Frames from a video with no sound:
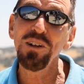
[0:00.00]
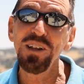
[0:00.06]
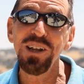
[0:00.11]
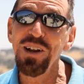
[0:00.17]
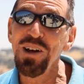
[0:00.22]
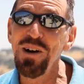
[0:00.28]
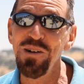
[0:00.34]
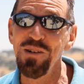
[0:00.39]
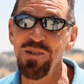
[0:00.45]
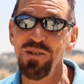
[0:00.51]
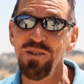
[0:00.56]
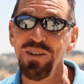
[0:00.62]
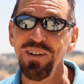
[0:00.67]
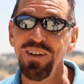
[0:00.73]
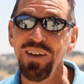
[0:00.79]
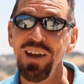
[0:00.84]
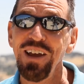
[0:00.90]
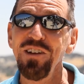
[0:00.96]
really know.
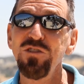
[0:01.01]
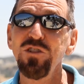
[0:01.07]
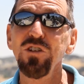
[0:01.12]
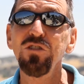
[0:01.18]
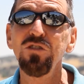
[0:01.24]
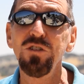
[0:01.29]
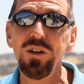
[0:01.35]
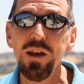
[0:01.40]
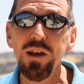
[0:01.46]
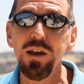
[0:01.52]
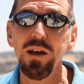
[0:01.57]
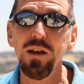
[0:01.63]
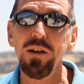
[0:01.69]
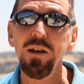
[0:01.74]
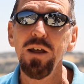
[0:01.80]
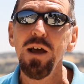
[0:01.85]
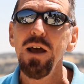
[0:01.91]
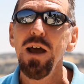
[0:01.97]
He just
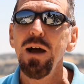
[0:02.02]
did,